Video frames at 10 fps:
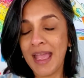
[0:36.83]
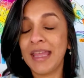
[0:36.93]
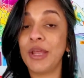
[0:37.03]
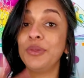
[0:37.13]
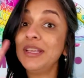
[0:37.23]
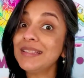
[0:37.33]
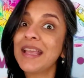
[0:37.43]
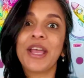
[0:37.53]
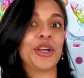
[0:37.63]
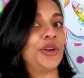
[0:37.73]
Now this
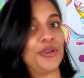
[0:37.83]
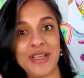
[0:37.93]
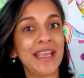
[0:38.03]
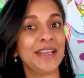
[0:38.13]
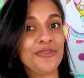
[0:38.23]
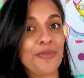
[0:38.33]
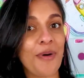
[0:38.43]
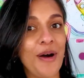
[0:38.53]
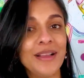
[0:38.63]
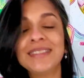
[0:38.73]
creative
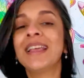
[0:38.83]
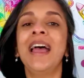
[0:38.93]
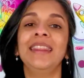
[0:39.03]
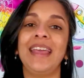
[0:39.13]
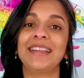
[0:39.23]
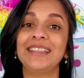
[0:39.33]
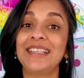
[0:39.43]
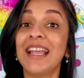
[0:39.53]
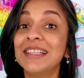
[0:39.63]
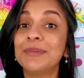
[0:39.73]
box that
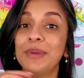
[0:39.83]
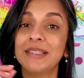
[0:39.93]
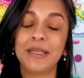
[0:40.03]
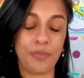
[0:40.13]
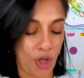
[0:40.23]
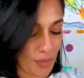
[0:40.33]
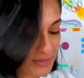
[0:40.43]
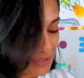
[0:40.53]
contains bits and bobs,